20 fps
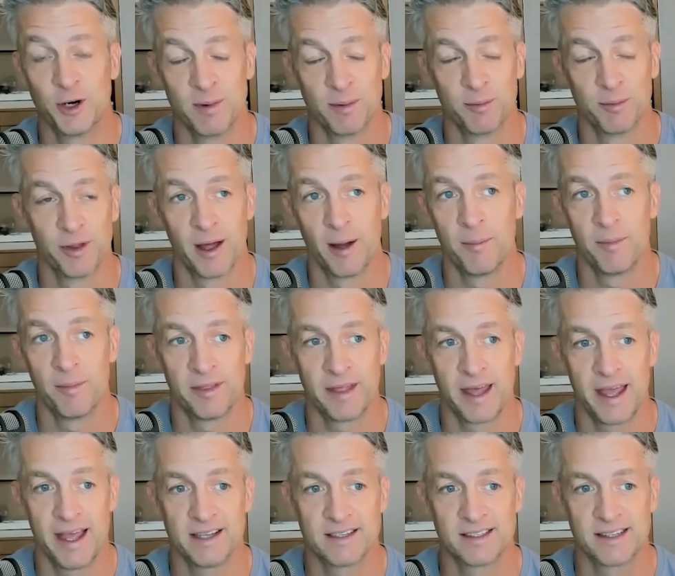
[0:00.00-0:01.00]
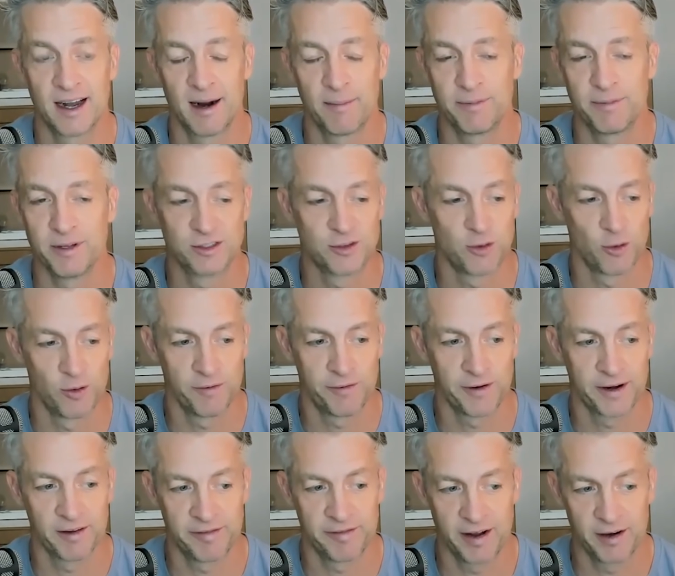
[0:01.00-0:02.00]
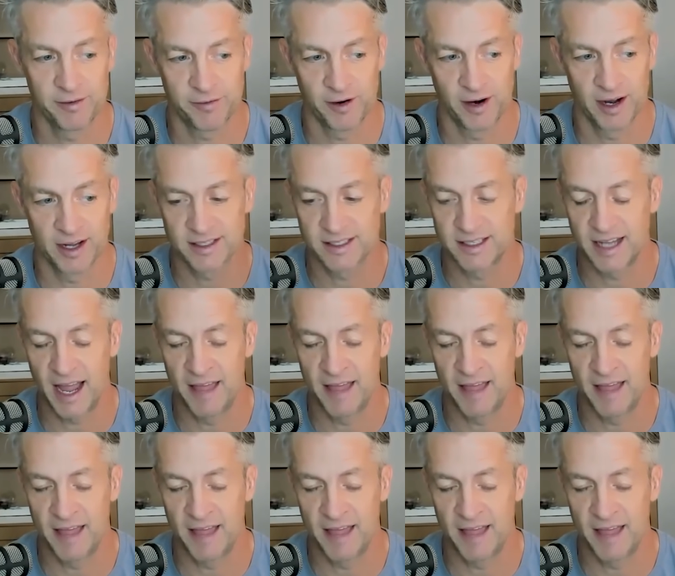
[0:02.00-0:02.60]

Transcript: remember them, they set up this terrific event for us.